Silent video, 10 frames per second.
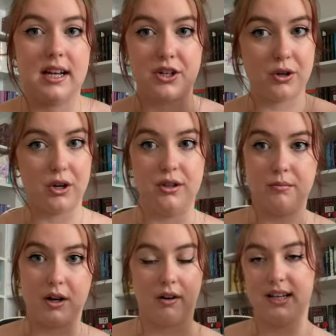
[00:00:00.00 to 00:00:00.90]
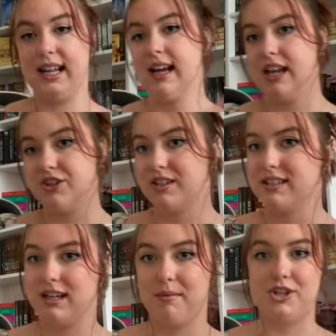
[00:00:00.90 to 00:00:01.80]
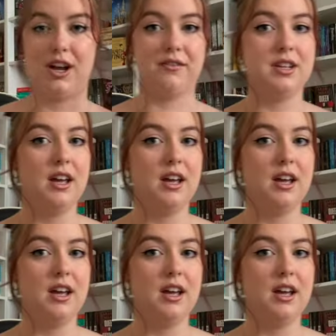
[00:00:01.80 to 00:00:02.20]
I don't own them currently, as you can see on my shelves